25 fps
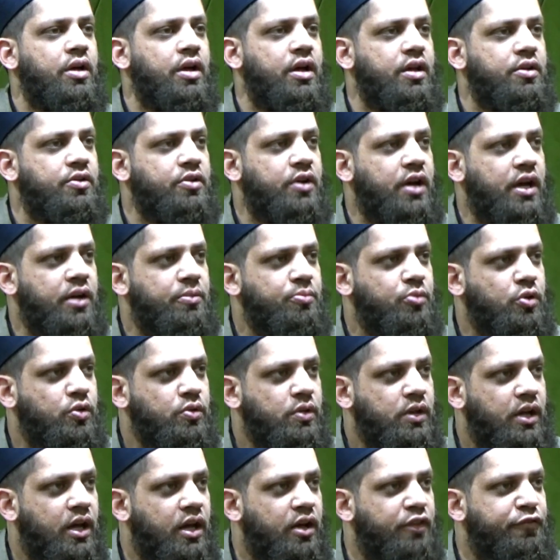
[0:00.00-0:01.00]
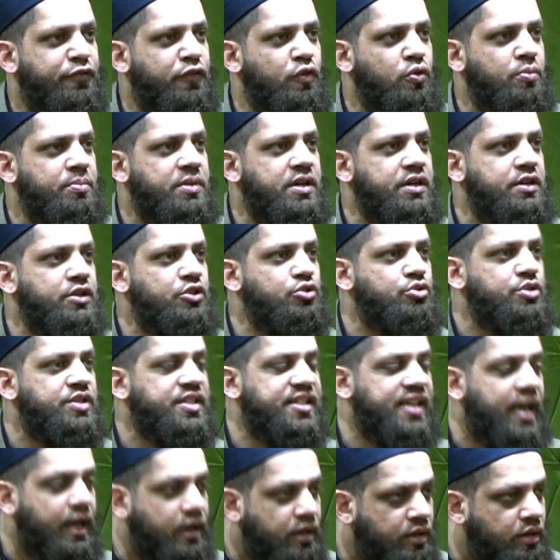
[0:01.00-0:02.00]
Khan rahimahullah formed a new
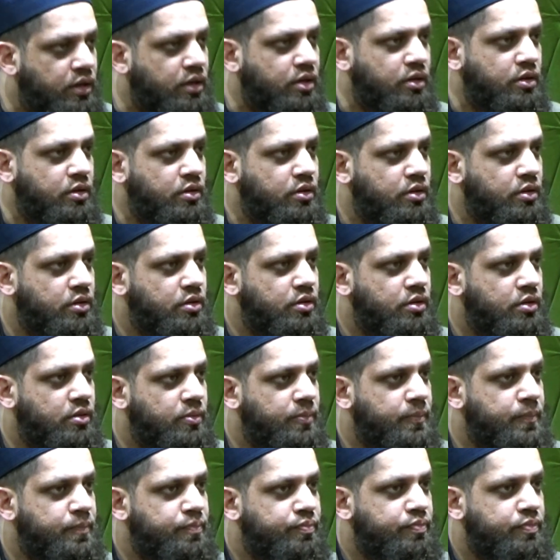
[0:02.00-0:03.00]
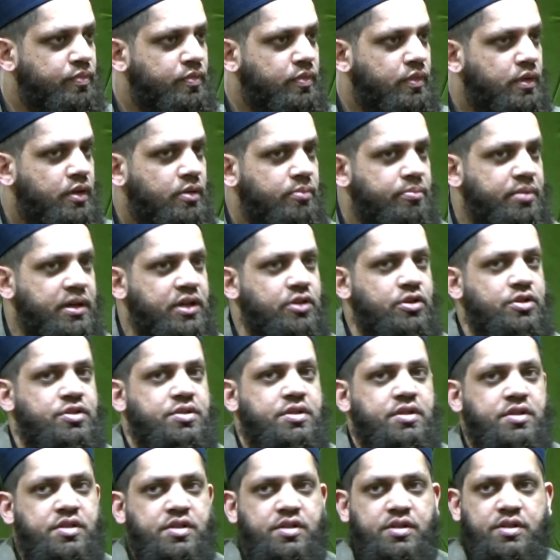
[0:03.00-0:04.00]
sect? Because
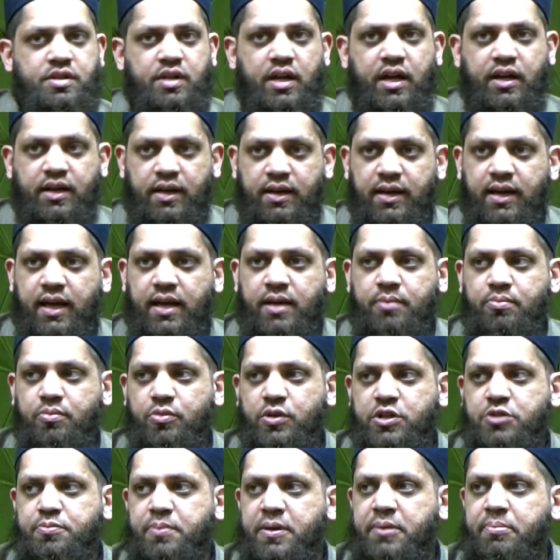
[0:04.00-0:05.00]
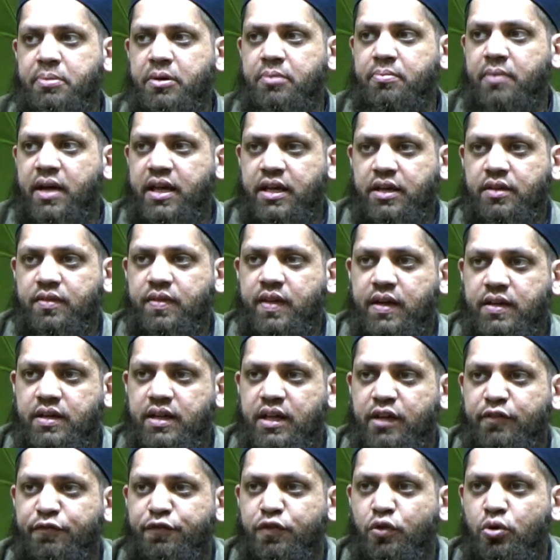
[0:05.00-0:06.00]
this is a claim which people make, that
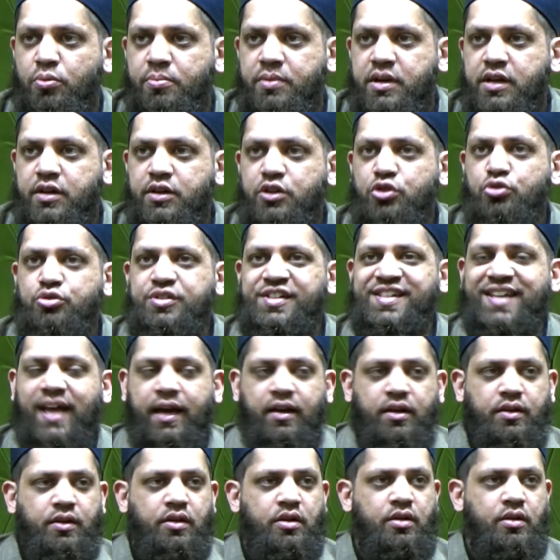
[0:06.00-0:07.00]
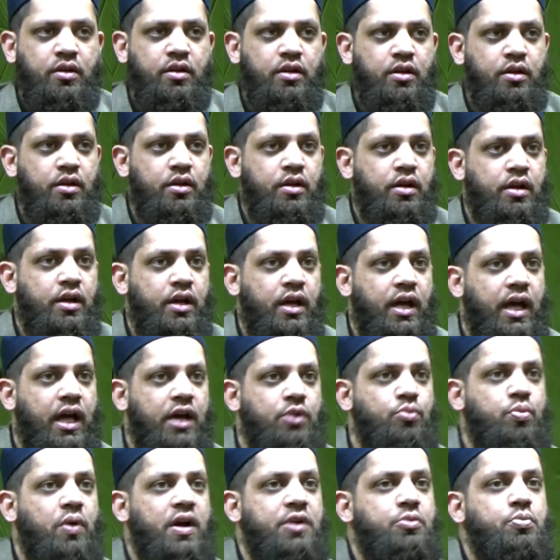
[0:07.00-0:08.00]
he formed a new sect.
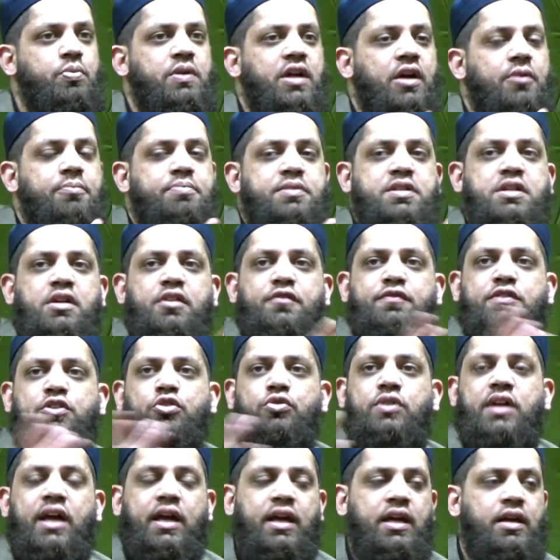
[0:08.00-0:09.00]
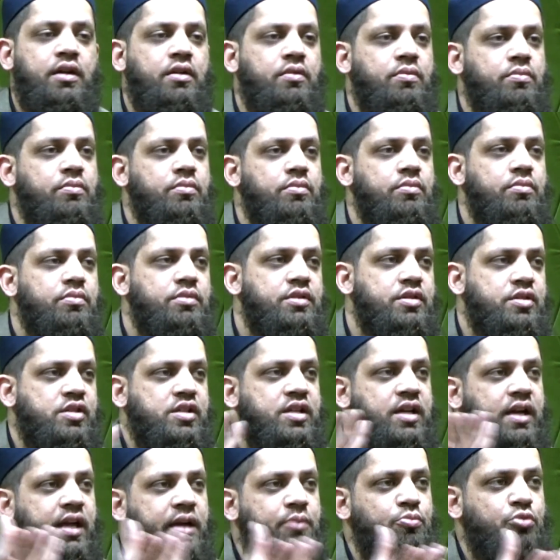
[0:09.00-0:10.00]
And what we observe today, this
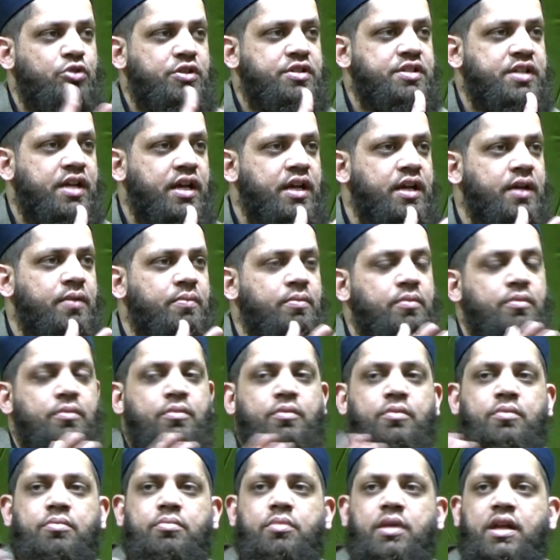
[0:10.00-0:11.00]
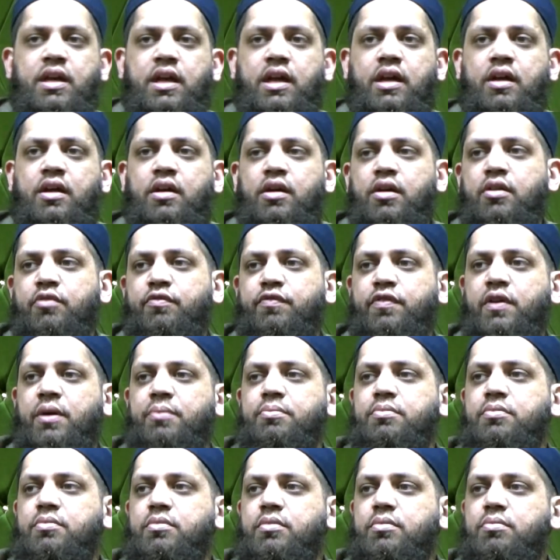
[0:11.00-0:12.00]
claim would say, meaning
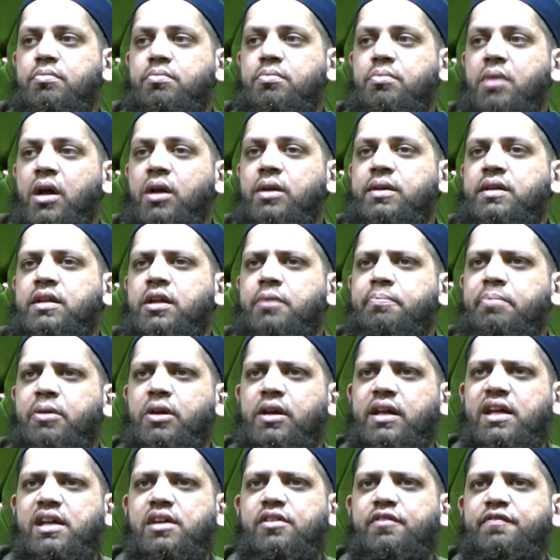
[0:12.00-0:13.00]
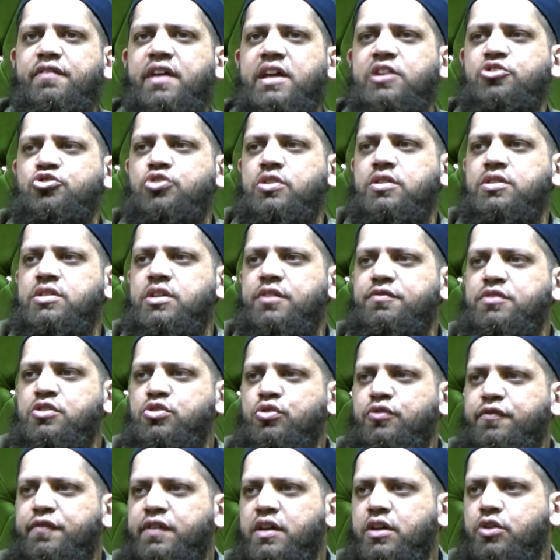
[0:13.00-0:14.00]
from multiple innovations of
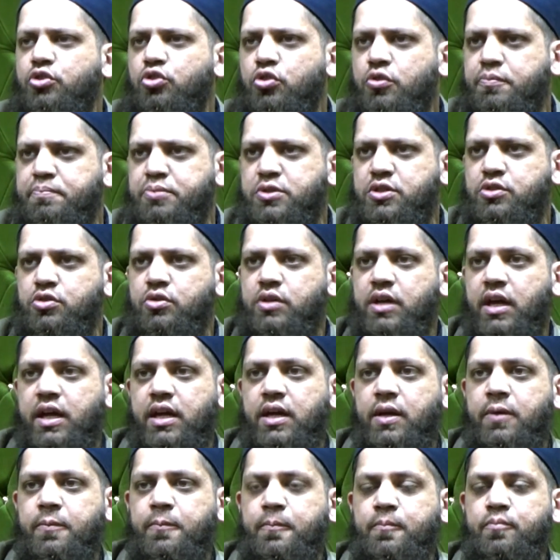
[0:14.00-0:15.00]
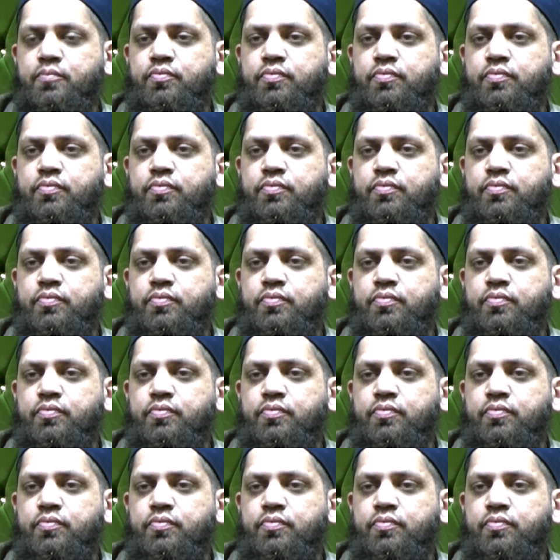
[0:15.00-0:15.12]
Sufi groups today,